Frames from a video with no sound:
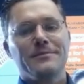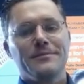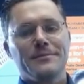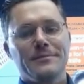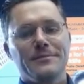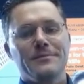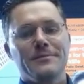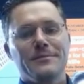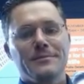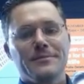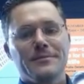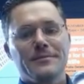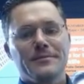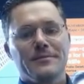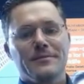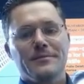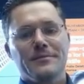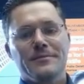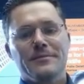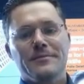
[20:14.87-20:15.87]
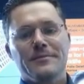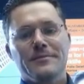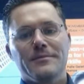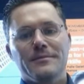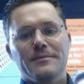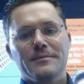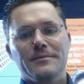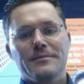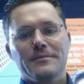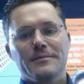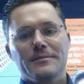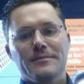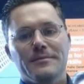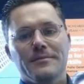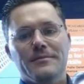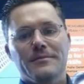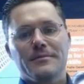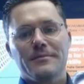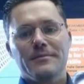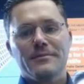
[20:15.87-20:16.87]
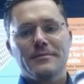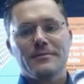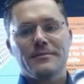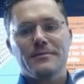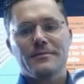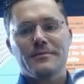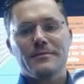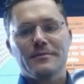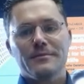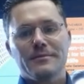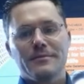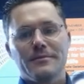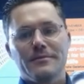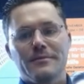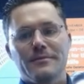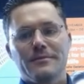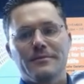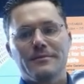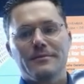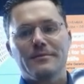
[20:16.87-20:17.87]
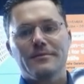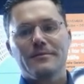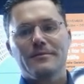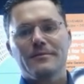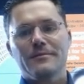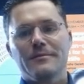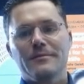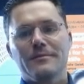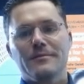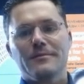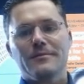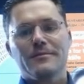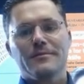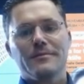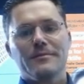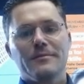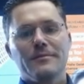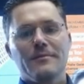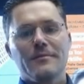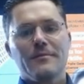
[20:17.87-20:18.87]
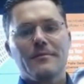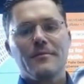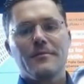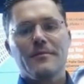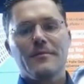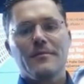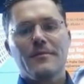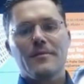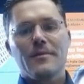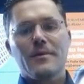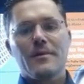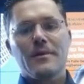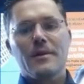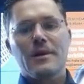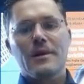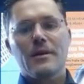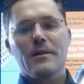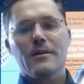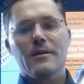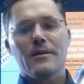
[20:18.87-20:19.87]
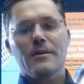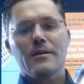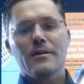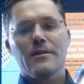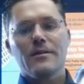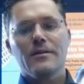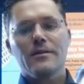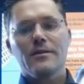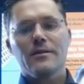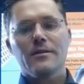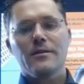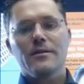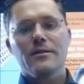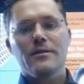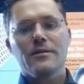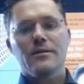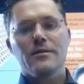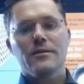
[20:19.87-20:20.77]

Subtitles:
No words are spoken by the person on screen.